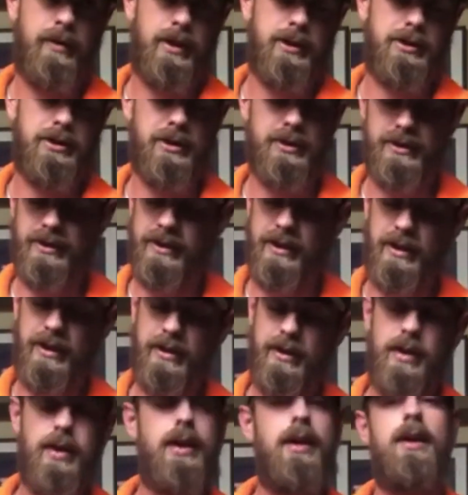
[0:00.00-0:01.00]
I should
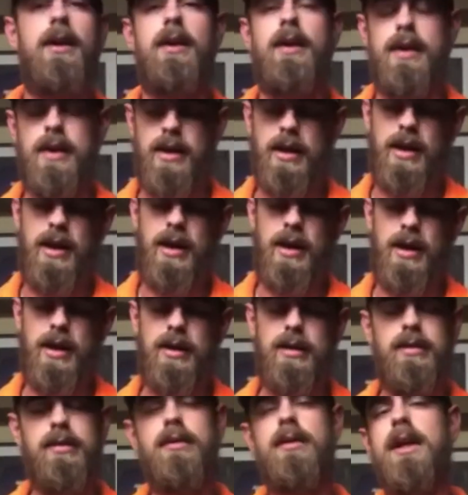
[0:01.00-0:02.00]
say,
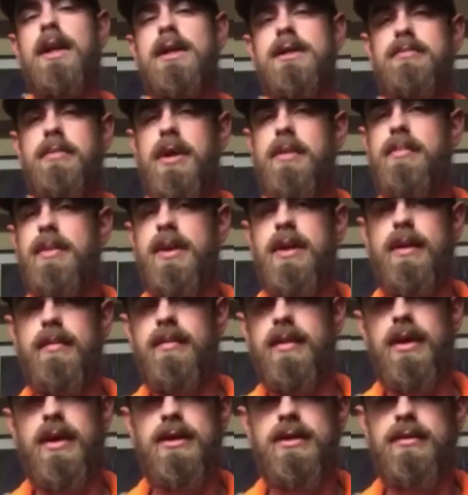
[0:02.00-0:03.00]
and you guys might be
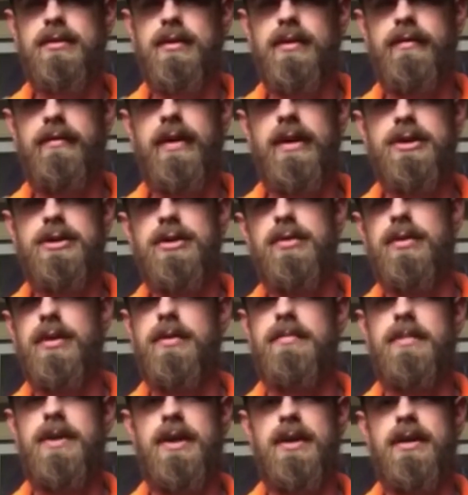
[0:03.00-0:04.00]
coming on to an adventure
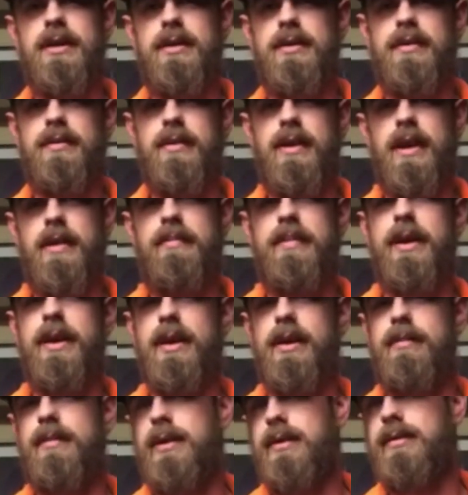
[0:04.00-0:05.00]
with me when I
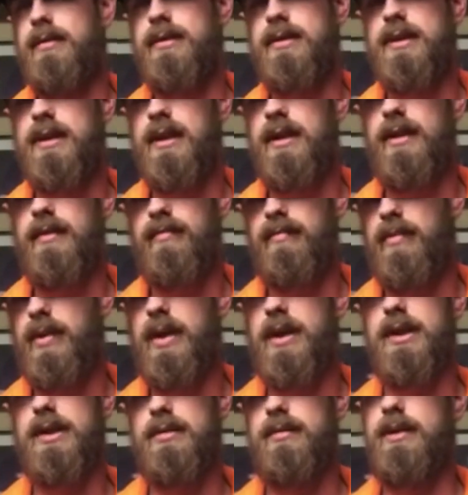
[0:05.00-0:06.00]
pick up my new site,
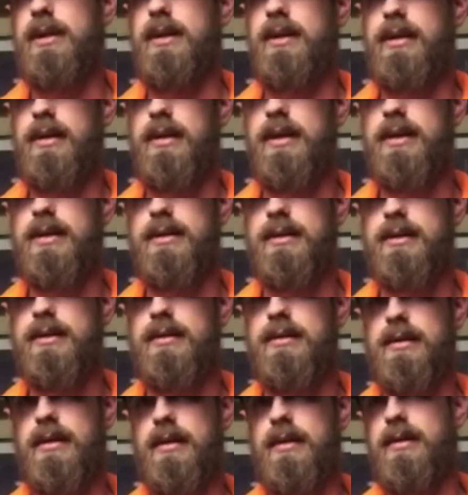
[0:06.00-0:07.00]
possibly
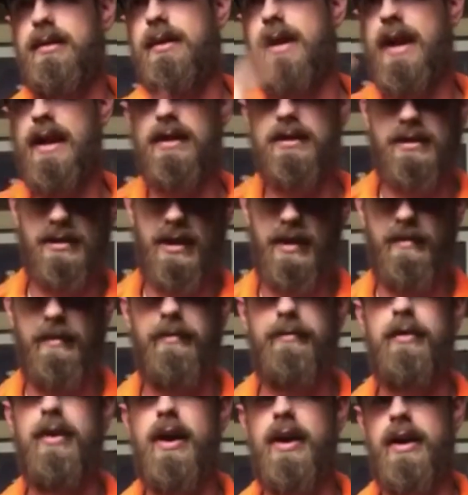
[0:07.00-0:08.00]
this or next coming
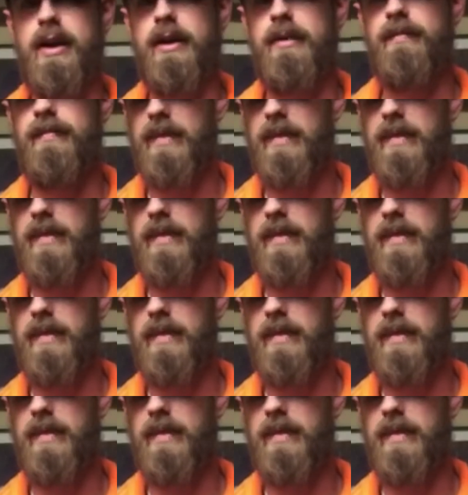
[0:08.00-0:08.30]
Friday.